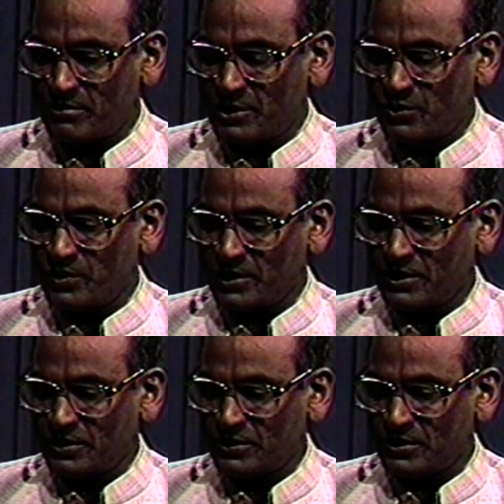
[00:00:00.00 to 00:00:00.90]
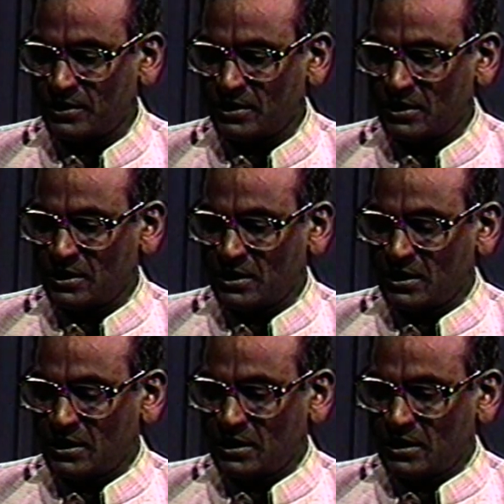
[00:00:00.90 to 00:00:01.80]
between this.
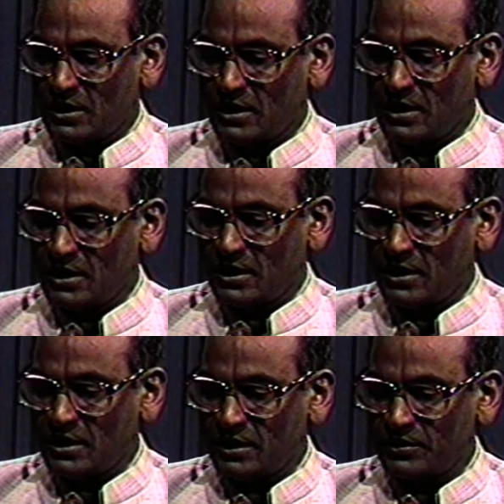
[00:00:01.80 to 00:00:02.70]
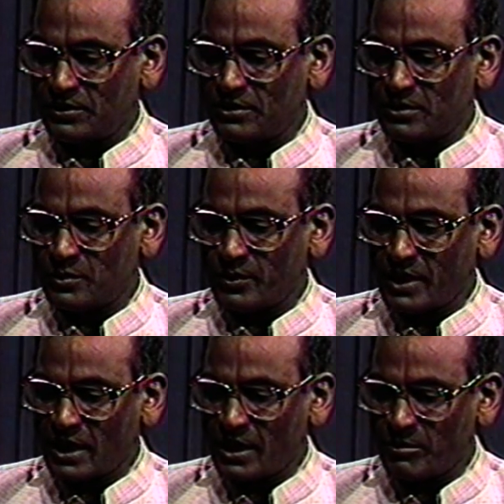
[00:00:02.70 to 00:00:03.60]
In a certain
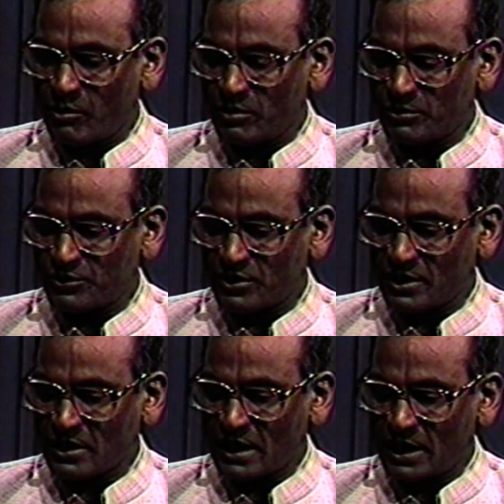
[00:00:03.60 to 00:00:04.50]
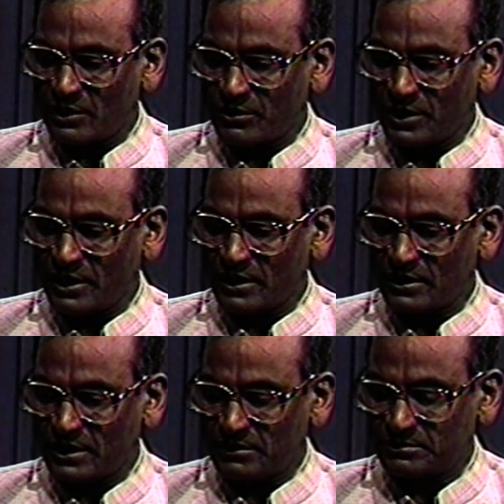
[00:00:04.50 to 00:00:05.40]
way, I am almost inclined to think
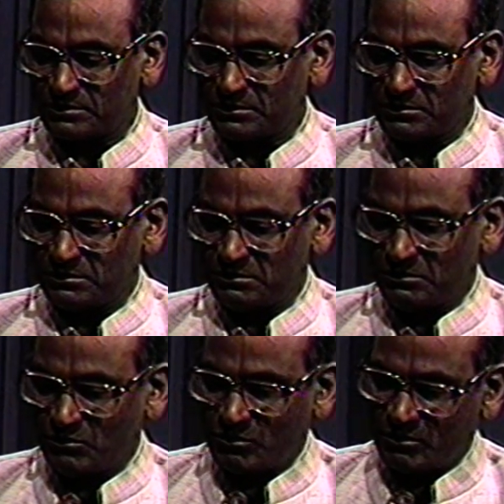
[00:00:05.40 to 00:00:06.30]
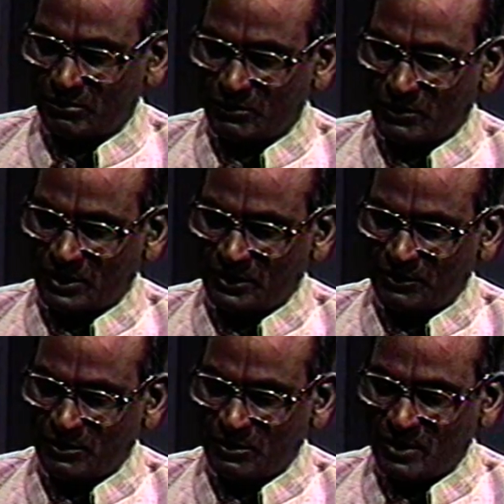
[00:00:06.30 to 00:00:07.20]
that if
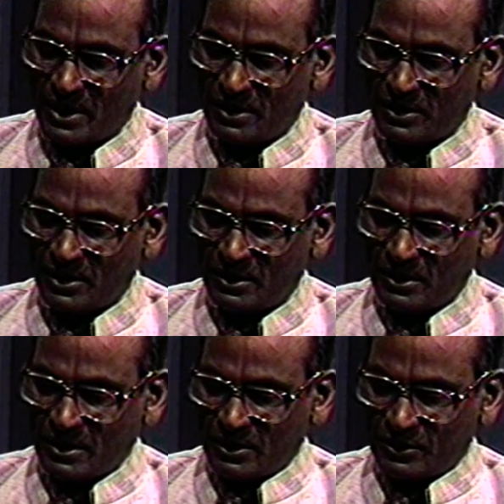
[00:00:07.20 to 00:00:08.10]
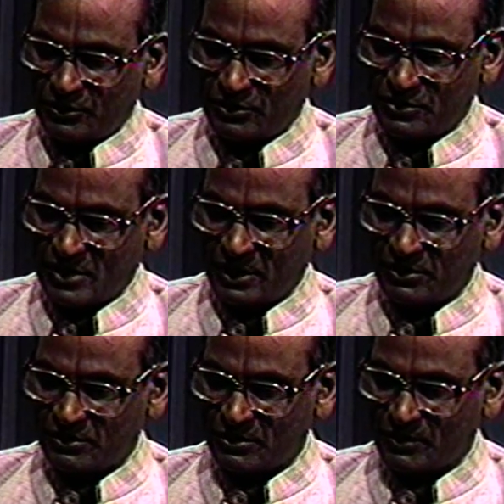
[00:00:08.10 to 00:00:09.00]
you look at the
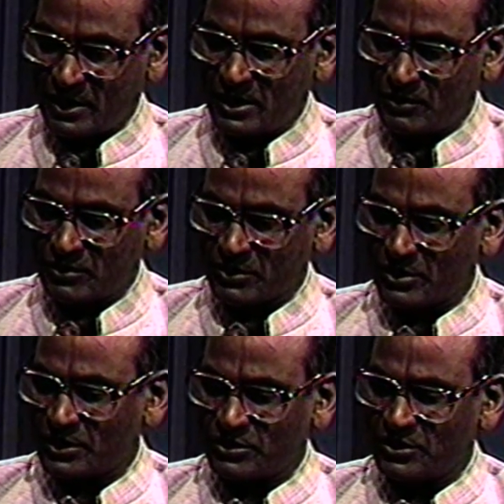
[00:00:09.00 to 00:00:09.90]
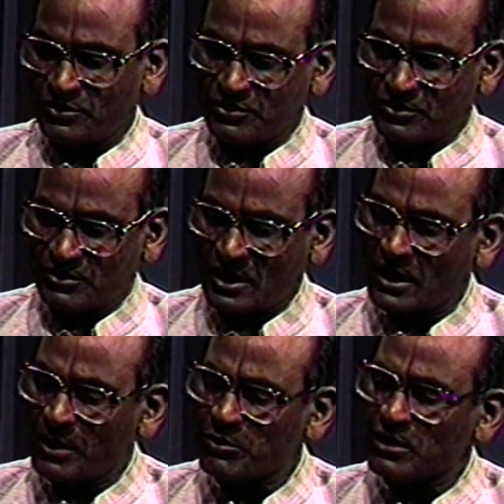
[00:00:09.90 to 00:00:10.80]
suggestions of any of the great teachers, and
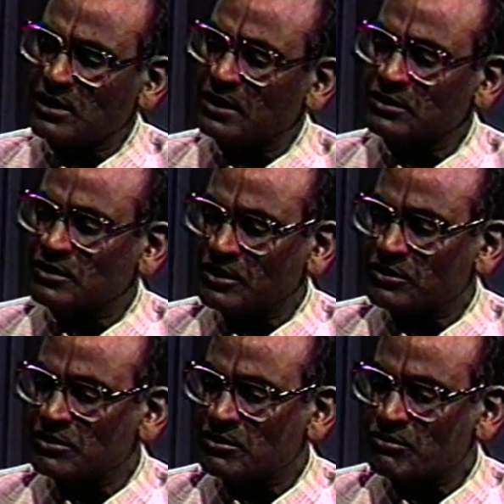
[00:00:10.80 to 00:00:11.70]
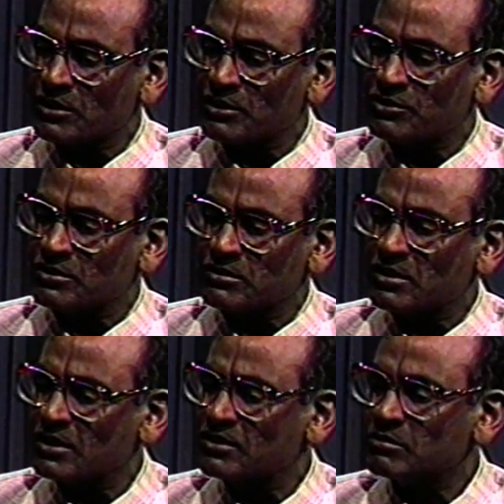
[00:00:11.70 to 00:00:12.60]
I'm really less interested in religions,
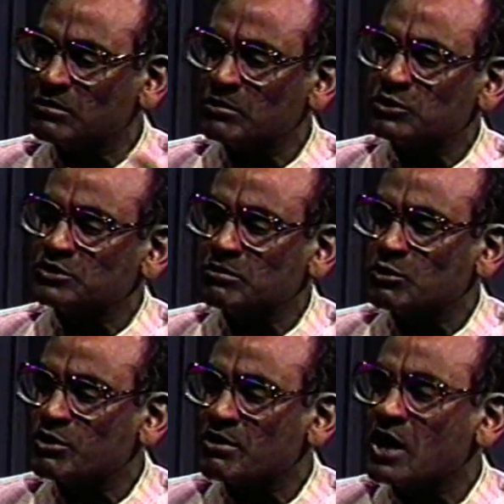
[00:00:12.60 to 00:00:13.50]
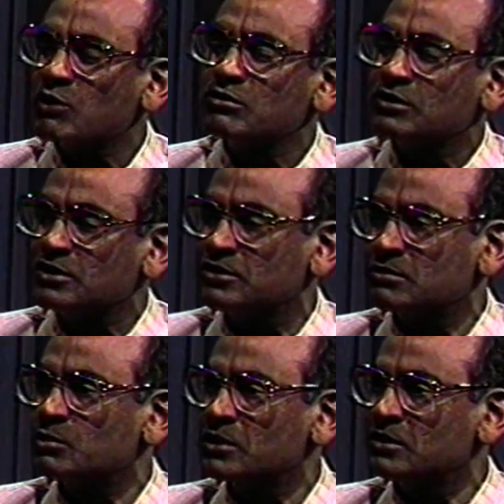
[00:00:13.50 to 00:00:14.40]
they're just mumbo-jumbo around
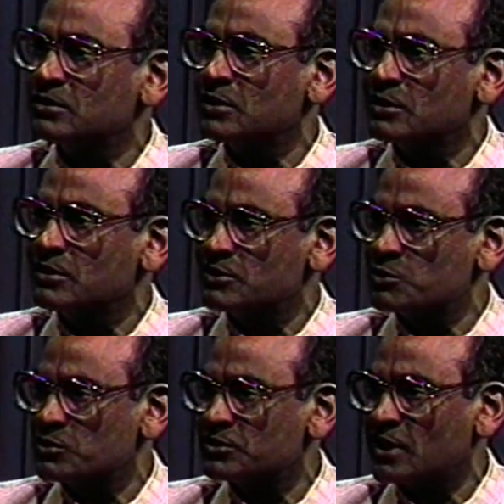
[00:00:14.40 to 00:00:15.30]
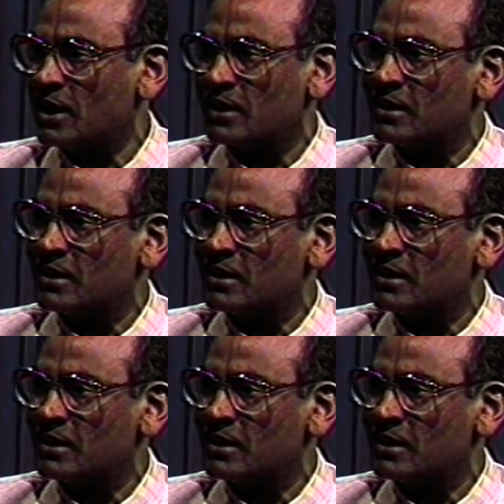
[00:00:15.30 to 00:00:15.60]
what these great teachers were saying.